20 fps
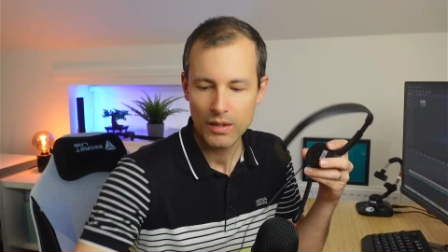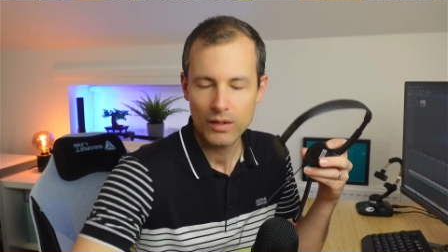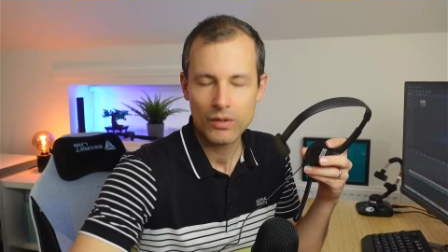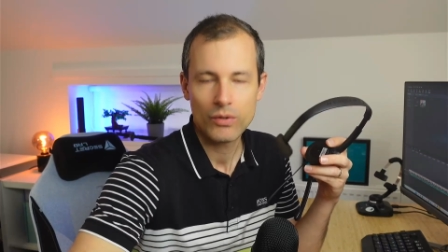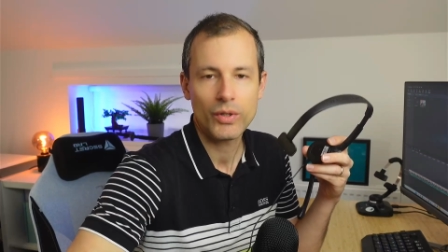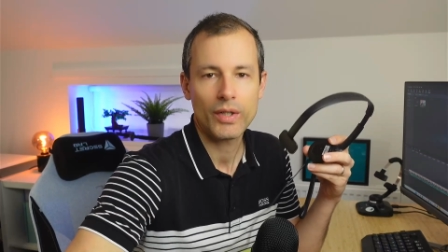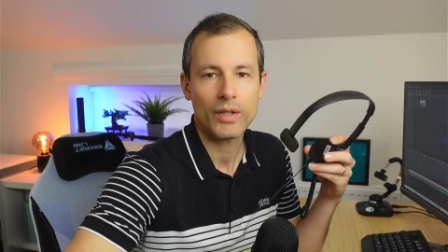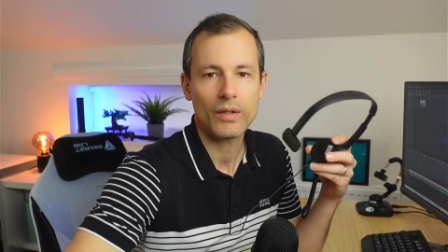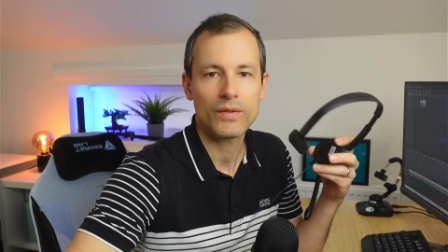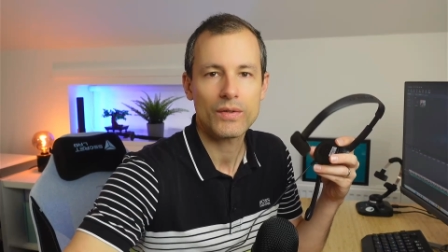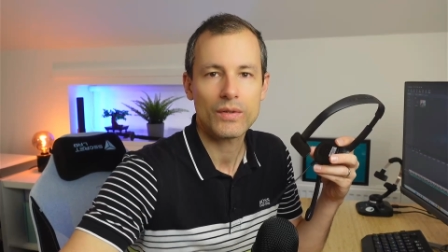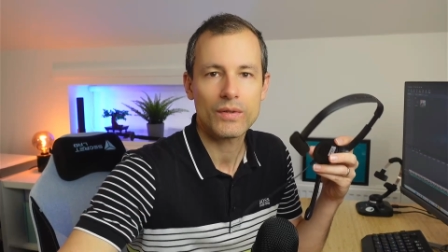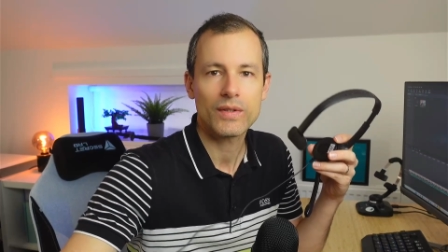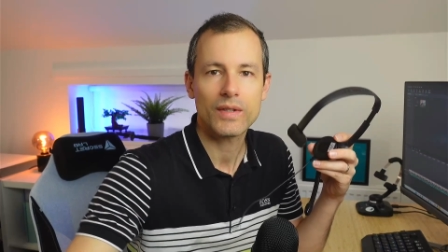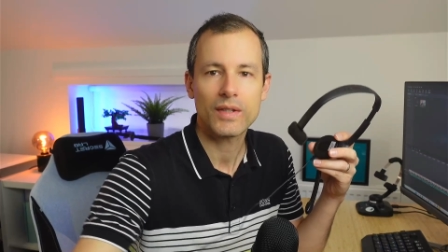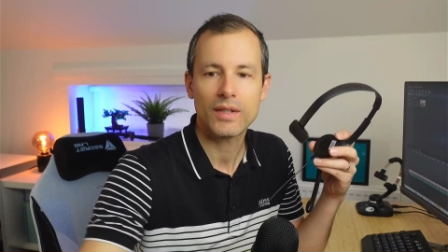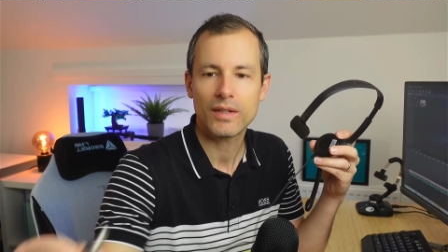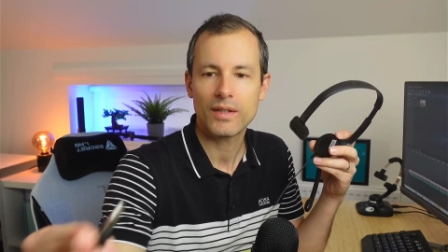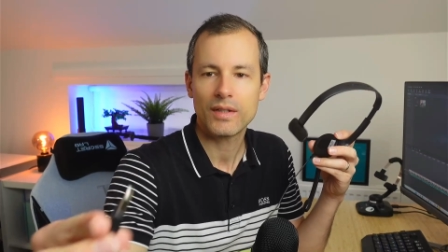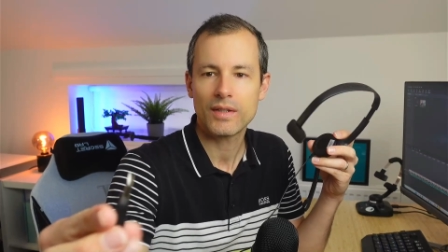you can also
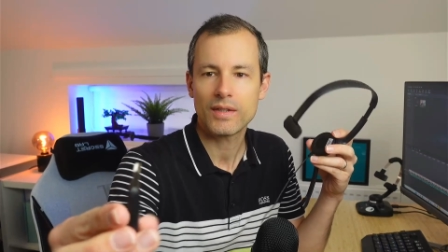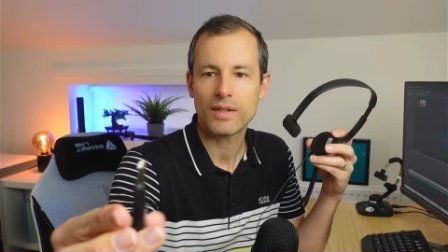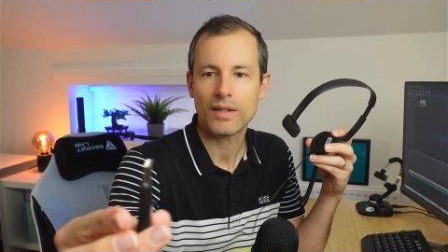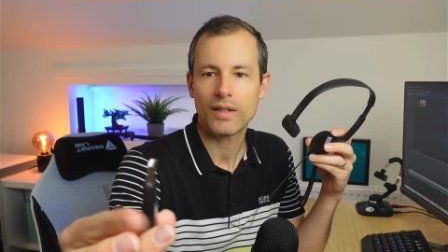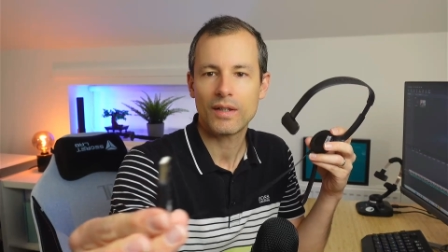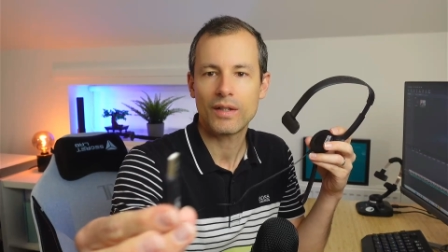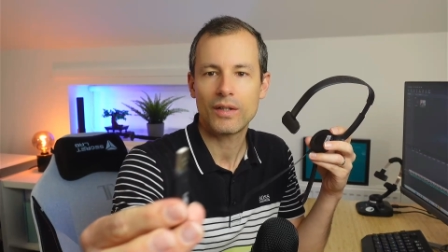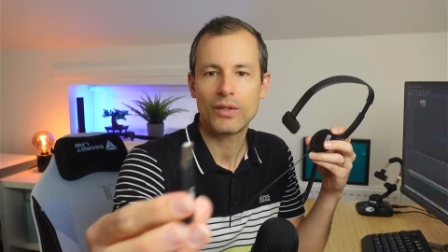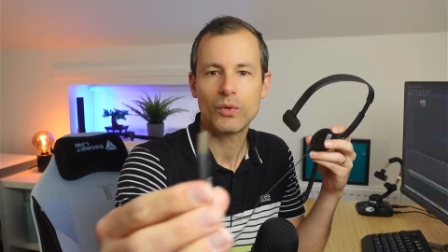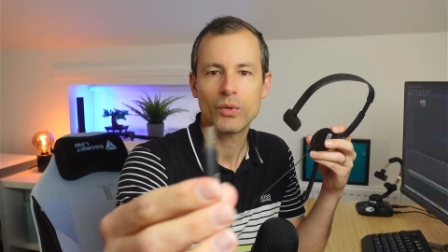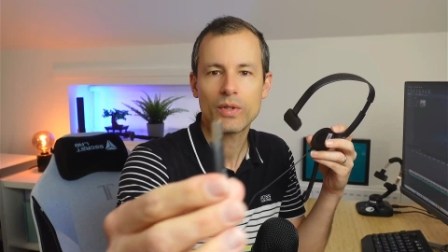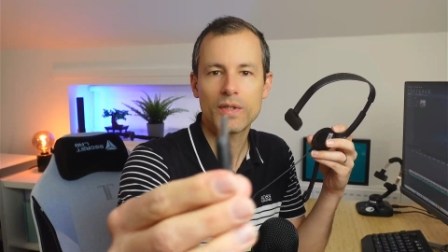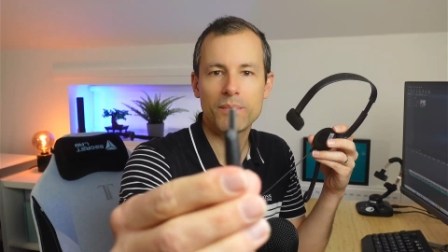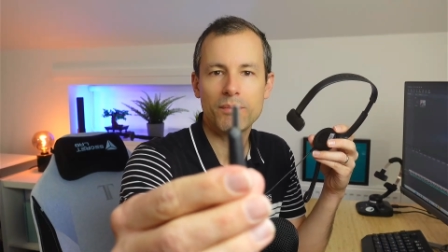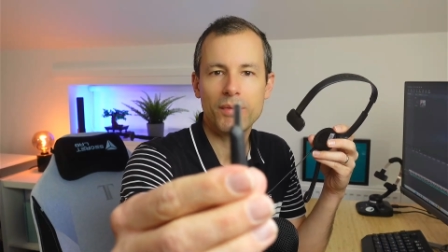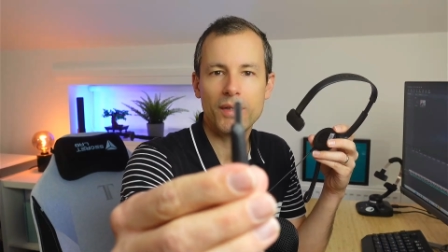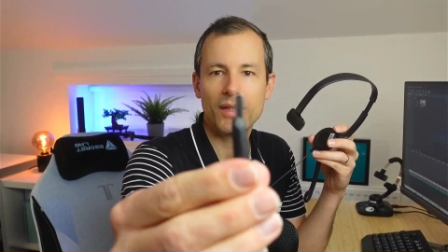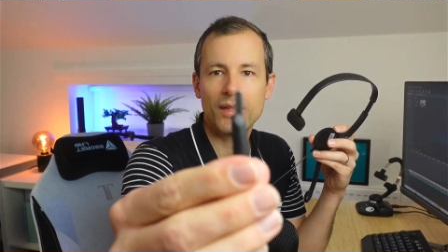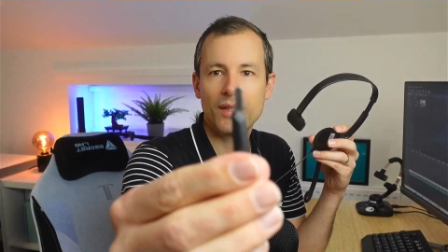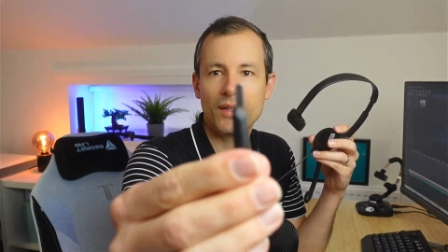see this uh,
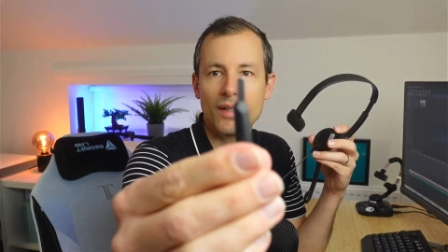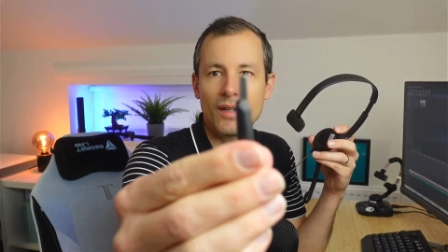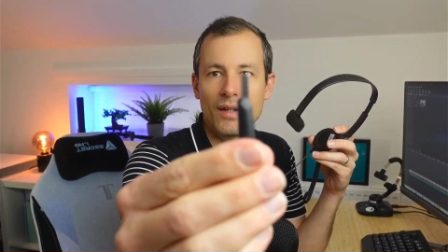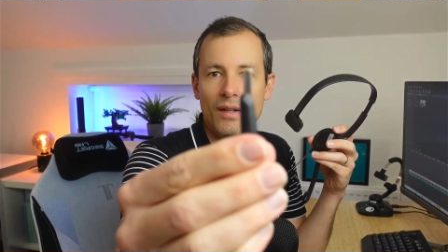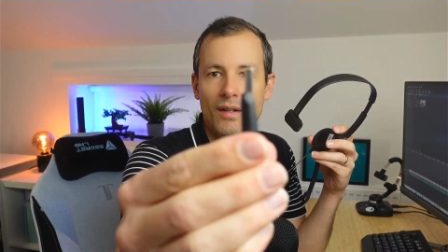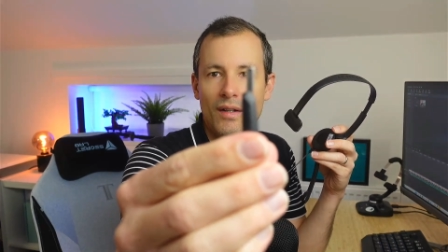USB